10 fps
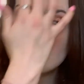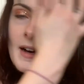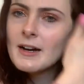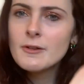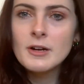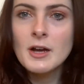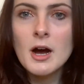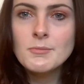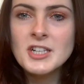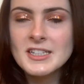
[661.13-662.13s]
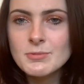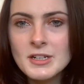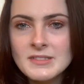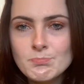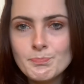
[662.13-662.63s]
I don't know, an object's
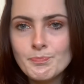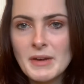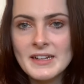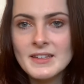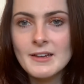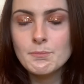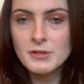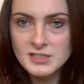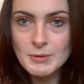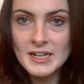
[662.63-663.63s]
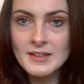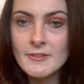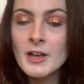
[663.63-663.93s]
perspective.